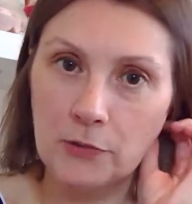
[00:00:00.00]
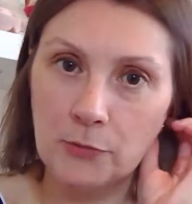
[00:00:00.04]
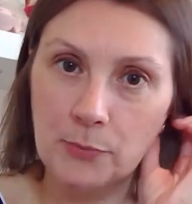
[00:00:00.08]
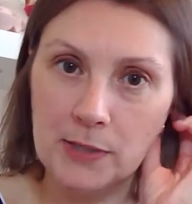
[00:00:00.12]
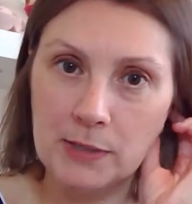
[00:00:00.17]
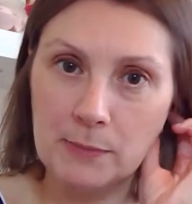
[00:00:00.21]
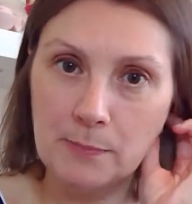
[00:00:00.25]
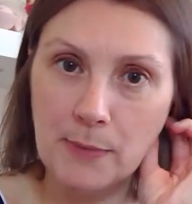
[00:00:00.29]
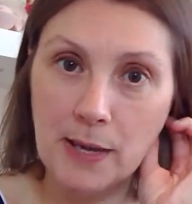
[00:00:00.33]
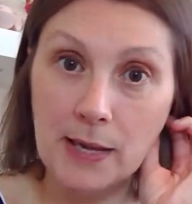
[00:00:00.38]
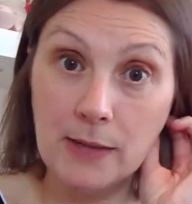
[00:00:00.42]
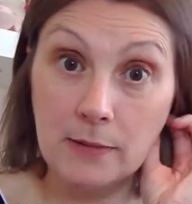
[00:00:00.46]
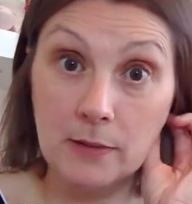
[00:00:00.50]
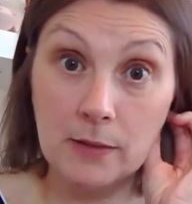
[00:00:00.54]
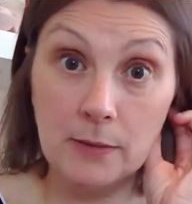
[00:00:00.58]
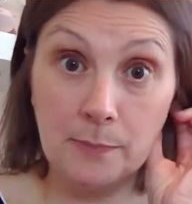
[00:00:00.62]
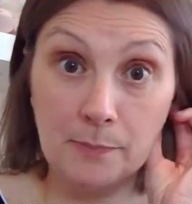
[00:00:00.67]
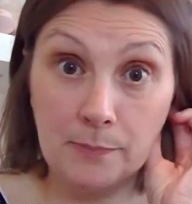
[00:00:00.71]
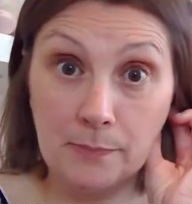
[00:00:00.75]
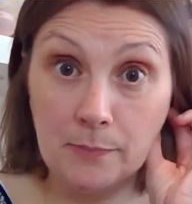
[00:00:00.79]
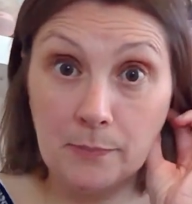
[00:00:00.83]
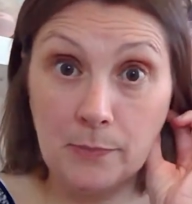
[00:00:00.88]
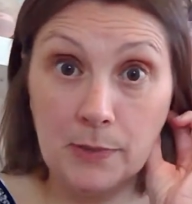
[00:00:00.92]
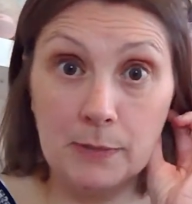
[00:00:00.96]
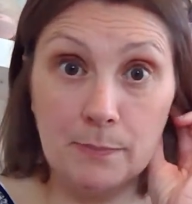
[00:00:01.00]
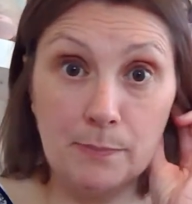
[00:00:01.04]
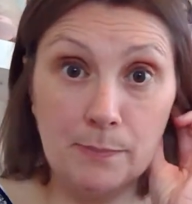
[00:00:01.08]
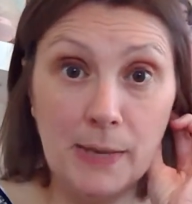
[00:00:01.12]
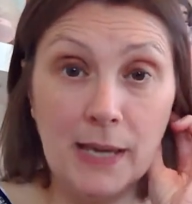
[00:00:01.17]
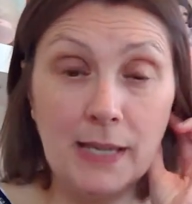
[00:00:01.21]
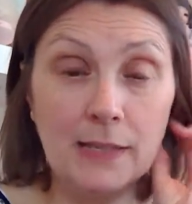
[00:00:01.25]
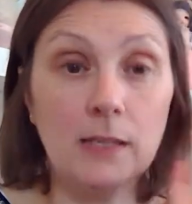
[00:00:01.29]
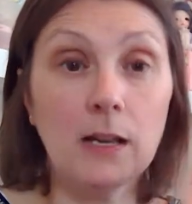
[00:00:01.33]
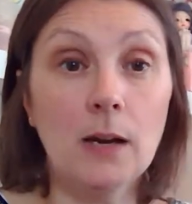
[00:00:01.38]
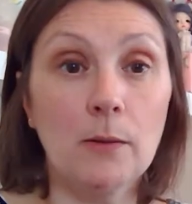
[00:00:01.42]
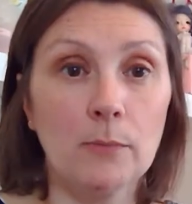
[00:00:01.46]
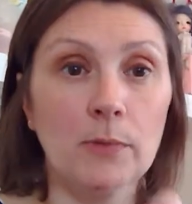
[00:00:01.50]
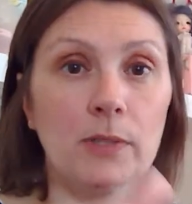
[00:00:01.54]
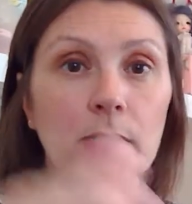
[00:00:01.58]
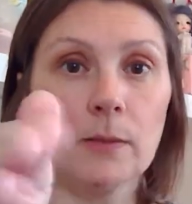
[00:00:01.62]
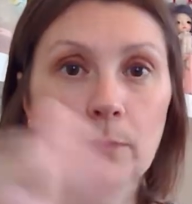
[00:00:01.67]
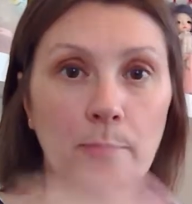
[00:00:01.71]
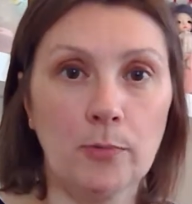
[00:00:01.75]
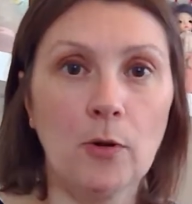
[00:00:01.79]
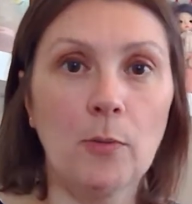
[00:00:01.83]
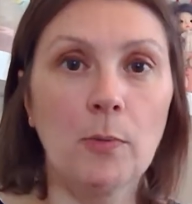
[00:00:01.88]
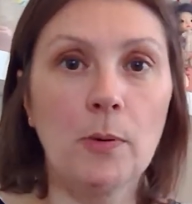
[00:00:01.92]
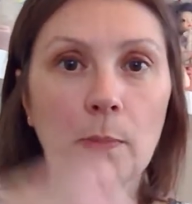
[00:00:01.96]
We'd met up with the
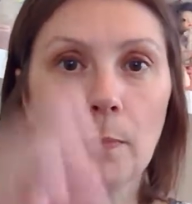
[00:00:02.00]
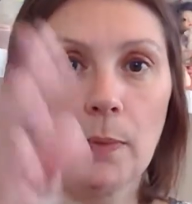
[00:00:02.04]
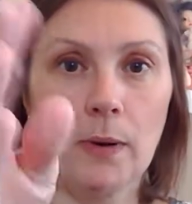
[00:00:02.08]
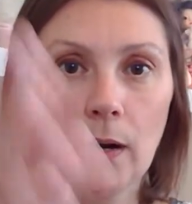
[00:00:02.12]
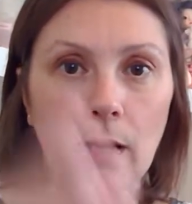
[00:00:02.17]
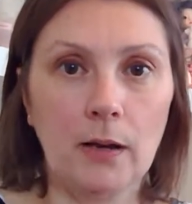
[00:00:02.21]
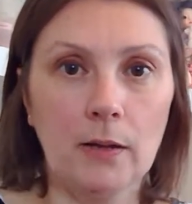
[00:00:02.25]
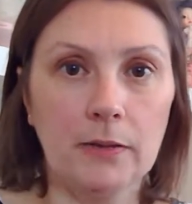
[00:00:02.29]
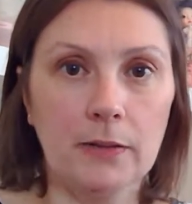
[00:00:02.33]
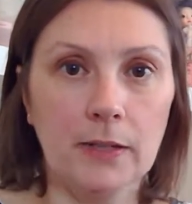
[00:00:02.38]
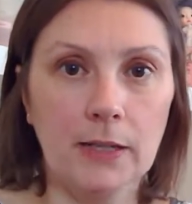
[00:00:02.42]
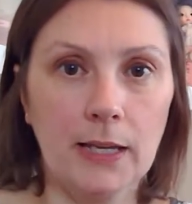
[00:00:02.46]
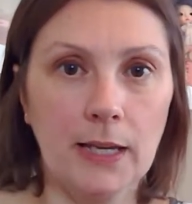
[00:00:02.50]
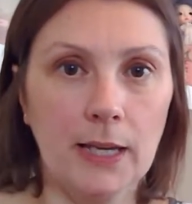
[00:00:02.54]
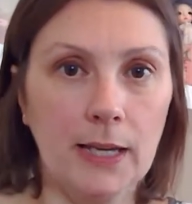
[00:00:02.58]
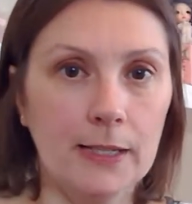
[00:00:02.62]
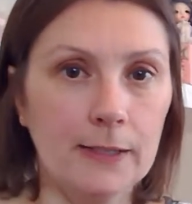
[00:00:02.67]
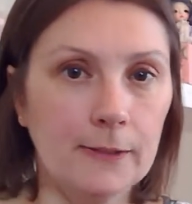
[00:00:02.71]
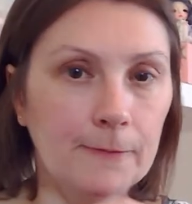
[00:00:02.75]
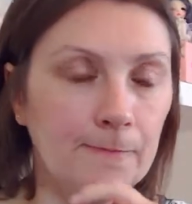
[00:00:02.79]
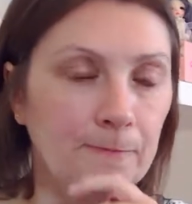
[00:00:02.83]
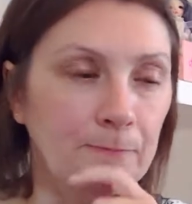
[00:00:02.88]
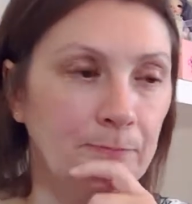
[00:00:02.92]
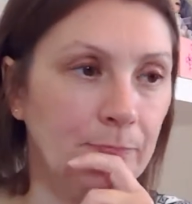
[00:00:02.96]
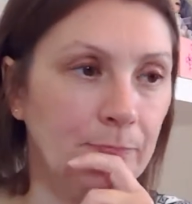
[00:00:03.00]
proper path again,